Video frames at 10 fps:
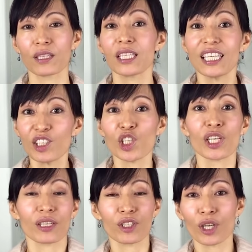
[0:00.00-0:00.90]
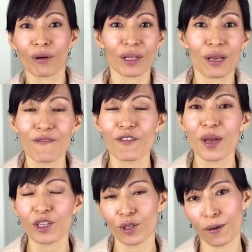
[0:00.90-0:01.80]
teaching and sharing the
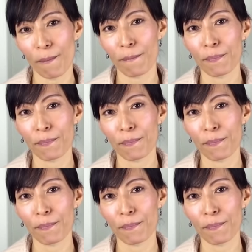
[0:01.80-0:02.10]
information.